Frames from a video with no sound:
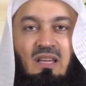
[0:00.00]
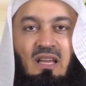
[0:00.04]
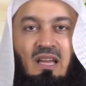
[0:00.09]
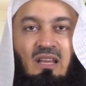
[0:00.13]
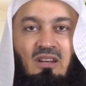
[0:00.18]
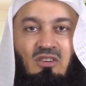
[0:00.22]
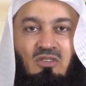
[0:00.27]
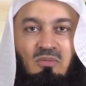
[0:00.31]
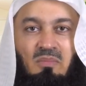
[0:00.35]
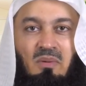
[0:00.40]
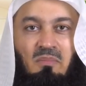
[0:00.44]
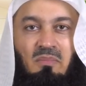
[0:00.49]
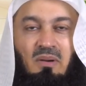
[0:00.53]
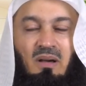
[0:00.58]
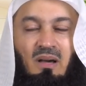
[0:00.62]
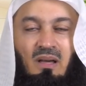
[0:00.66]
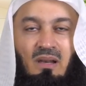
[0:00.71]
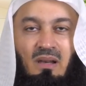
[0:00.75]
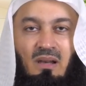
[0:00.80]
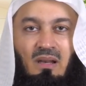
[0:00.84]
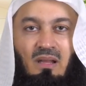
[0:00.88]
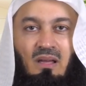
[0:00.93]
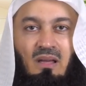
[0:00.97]
And remember,
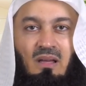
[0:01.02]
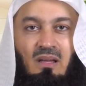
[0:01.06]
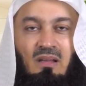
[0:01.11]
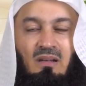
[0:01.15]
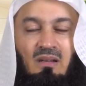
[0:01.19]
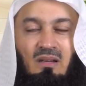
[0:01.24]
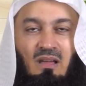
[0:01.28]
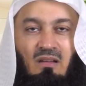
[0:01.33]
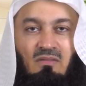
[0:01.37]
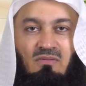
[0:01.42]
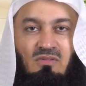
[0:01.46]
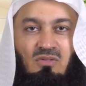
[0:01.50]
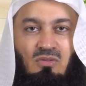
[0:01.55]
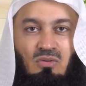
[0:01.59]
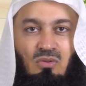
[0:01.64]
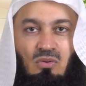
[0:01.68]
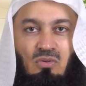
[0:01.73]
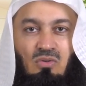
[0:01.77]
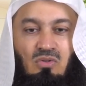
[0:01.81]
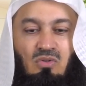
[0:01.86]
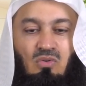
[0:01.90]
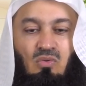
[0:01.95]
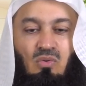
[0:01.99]
Allah loves
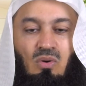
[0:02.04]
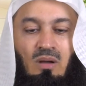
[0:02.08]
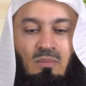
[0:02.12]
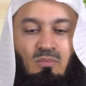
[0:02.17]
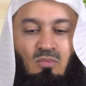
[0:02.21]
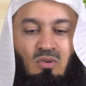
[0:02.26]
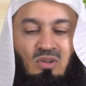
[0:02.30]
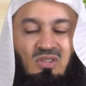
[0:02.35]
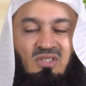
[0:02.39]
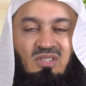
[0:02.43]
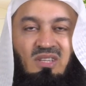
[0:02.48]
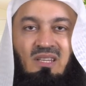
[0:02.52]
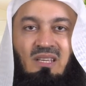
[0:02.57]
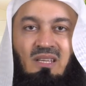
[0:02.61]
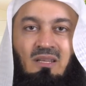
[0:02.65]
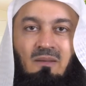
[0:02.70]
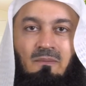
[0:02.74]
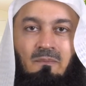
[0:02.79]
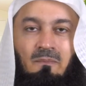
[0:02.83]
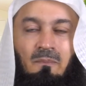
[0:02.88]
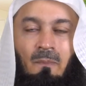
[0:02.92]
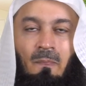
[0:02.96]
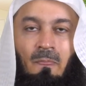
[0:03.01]
those who are muhsineen.